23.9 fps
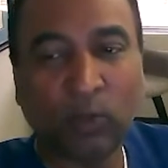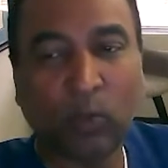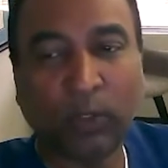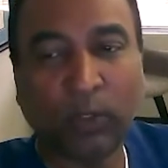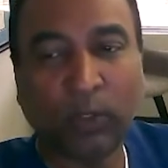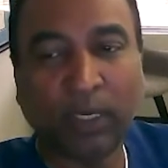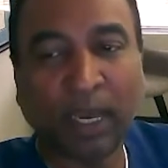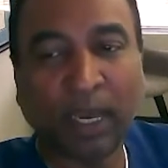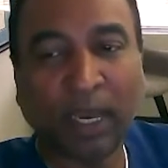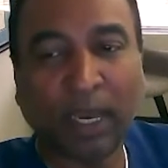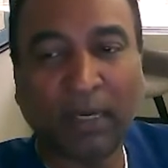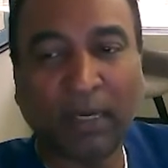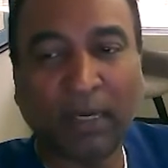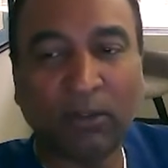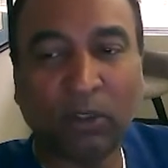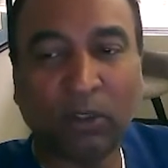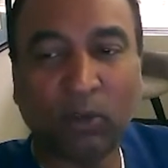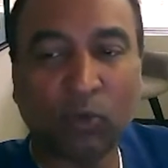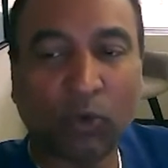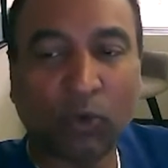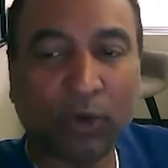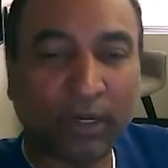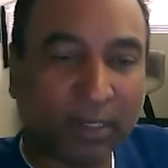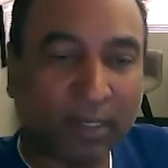we
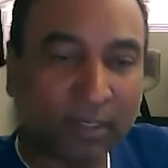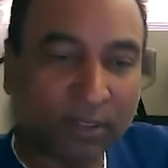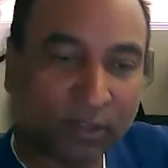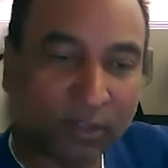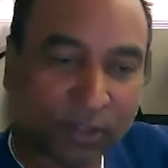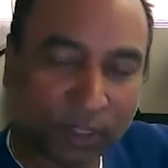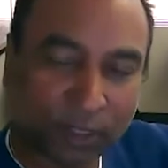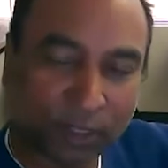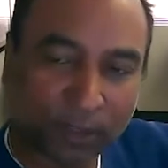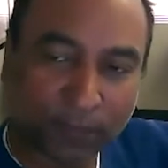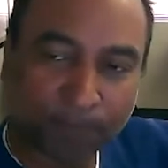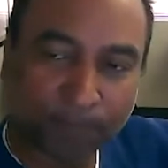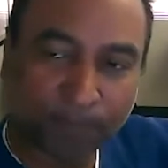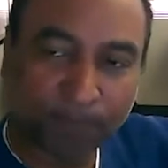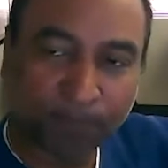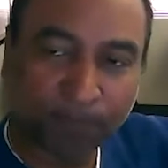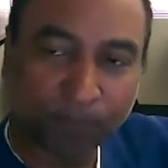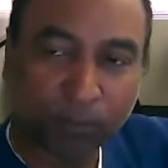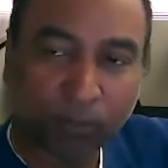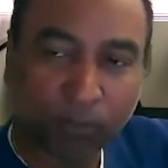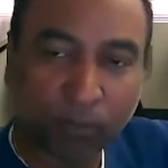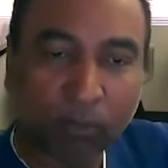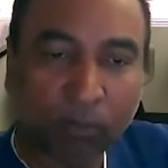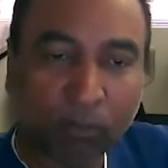added Ranexa,
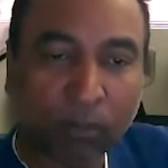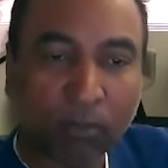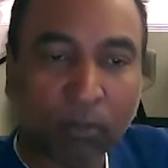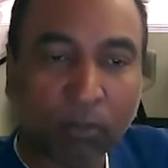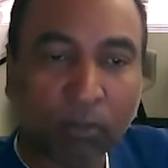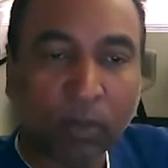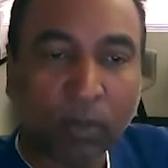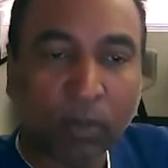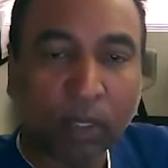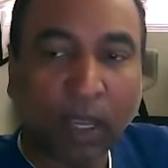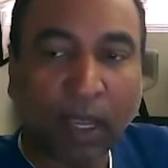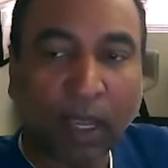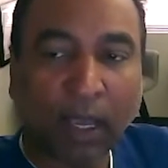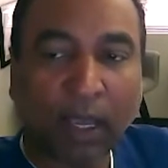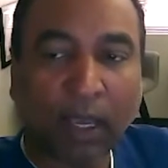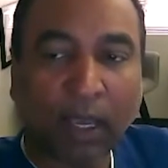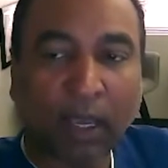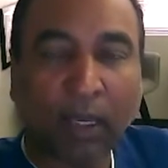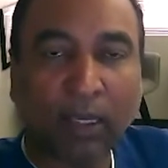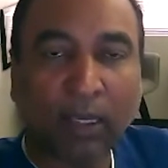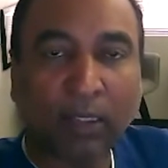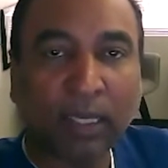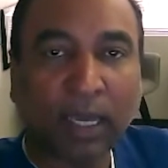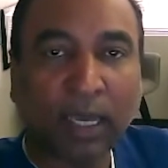
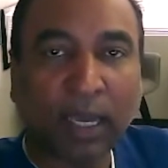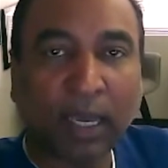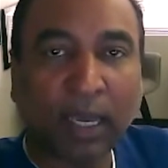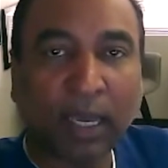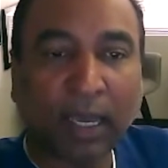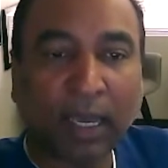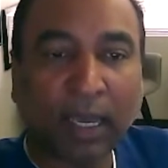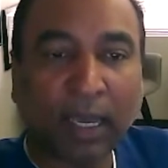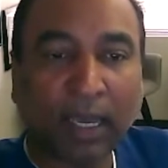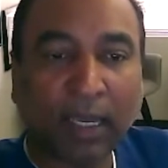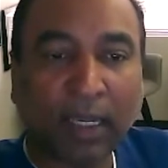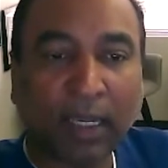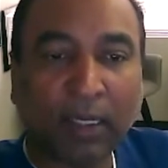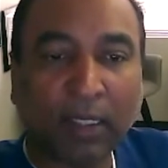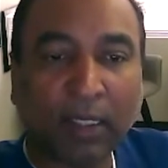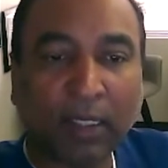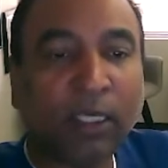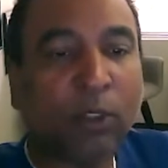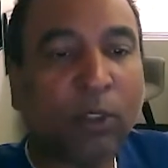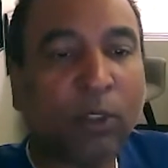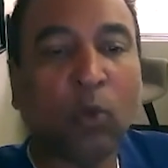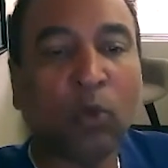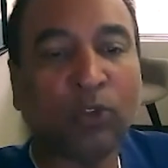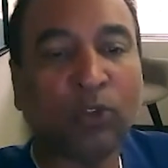and
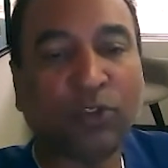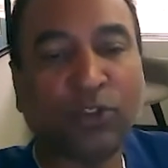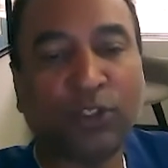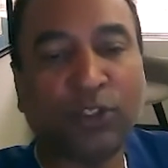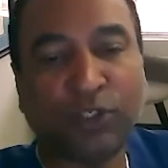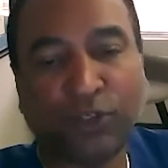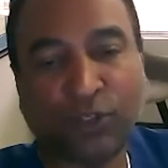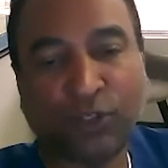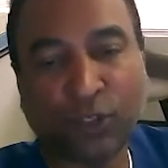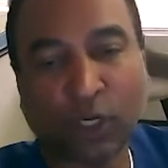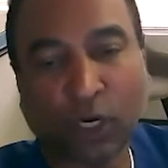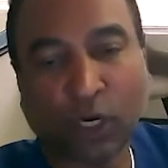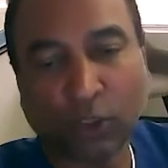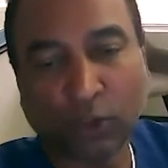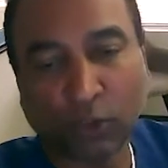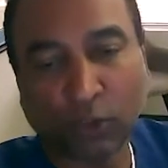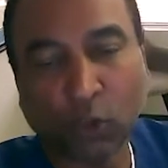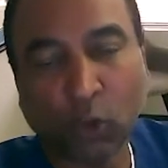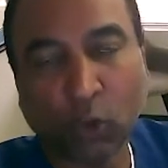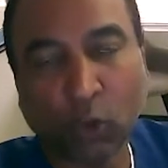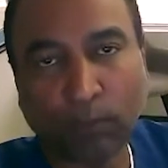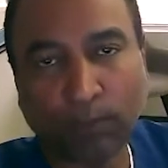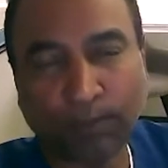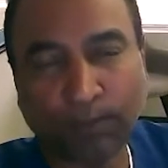he was discharged
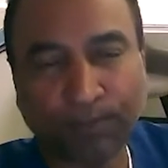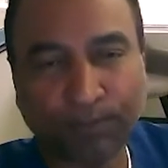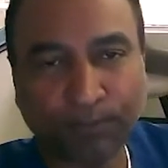home.